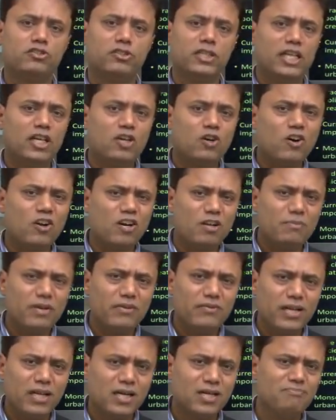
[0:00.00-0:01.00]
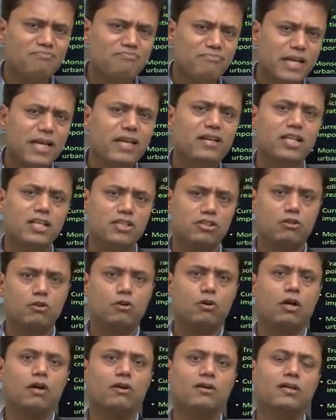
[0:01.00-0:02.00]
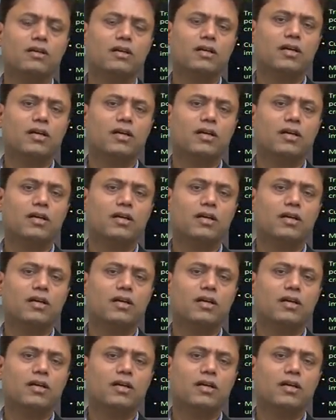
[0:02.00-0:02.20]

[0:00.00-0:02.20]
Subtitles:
So the economy will completely slow down.